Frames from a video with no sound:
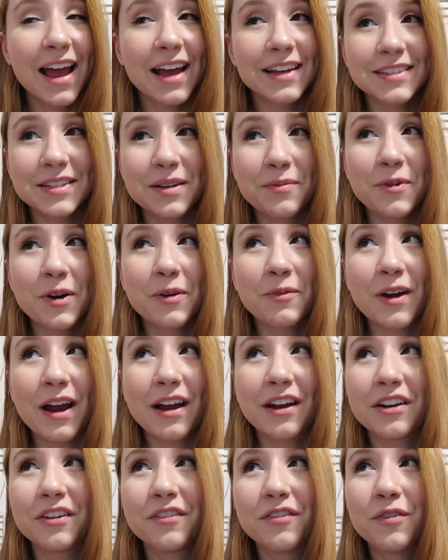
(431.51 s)
somewhere where
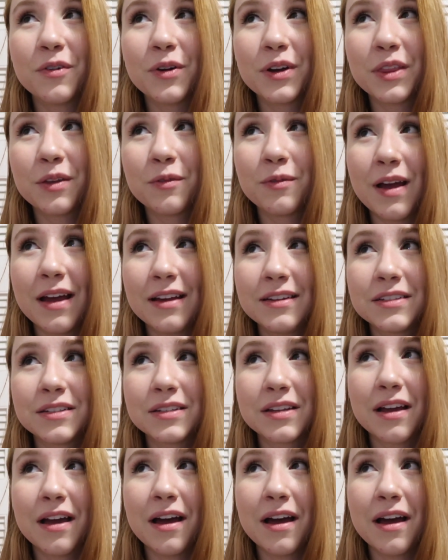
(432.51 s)
I could afford the rent,